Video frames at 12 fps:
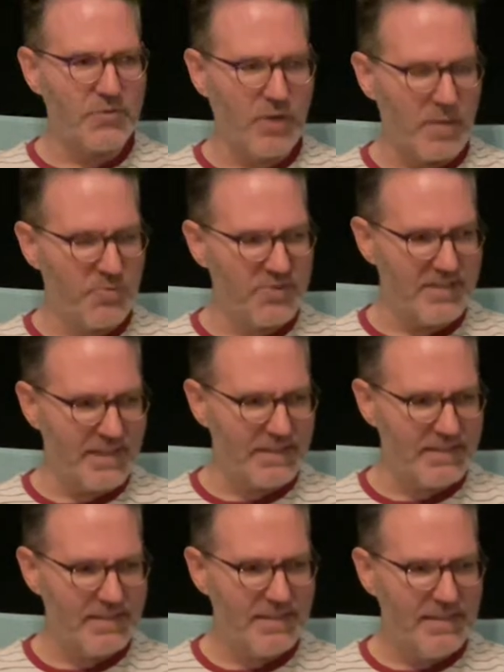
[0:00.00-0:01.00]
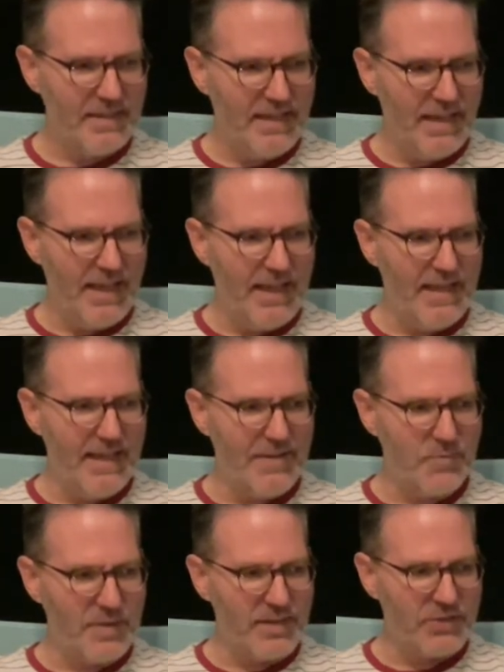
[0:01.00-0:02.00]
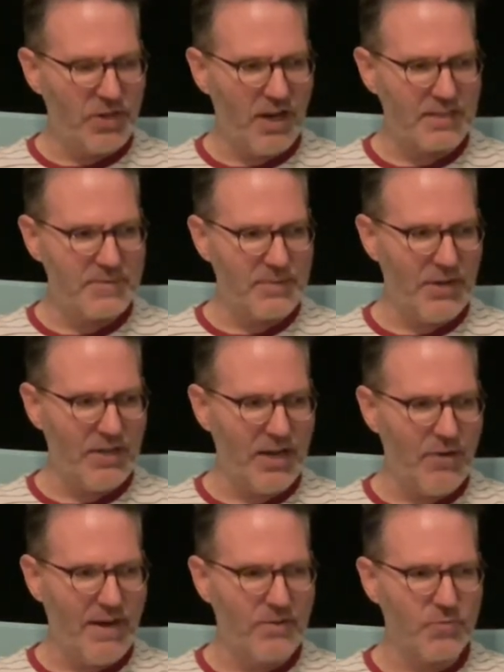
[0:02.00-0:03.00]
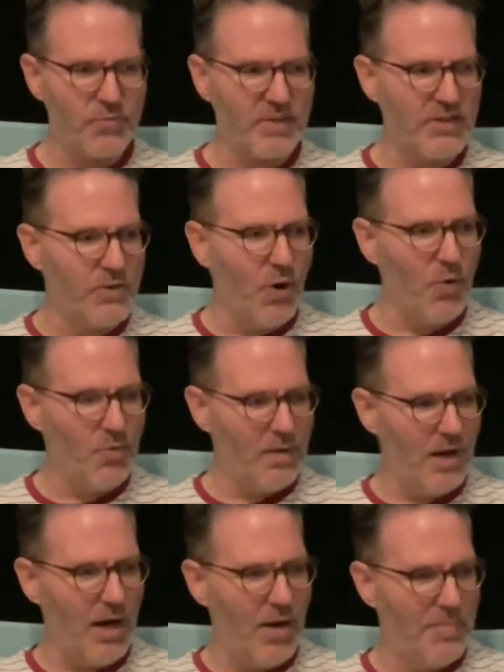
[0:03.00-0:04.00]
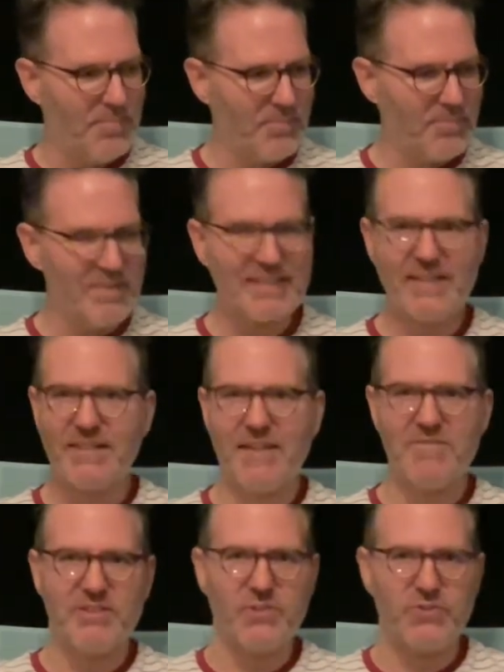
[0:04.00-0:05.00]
try to predict. Mm-hmm. And we had talked about how I don't really know, besides obviously